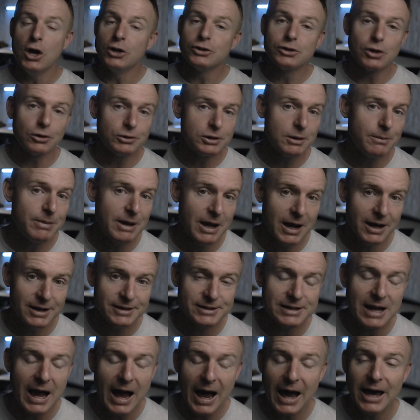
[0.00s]
So to be
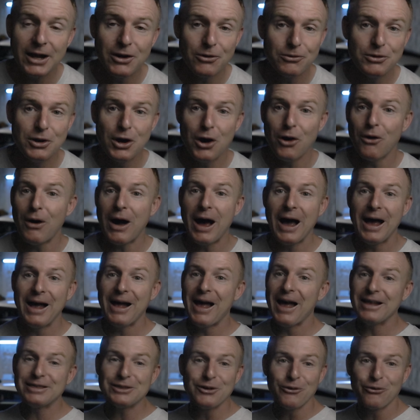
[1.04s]
honest, I don't know.
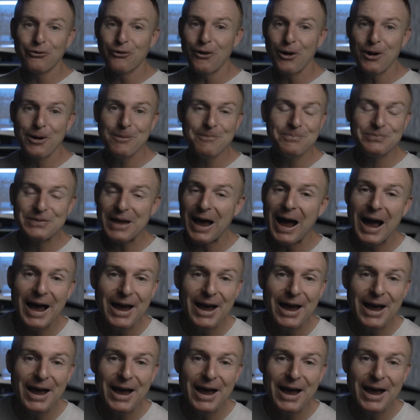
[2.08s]
At the firm,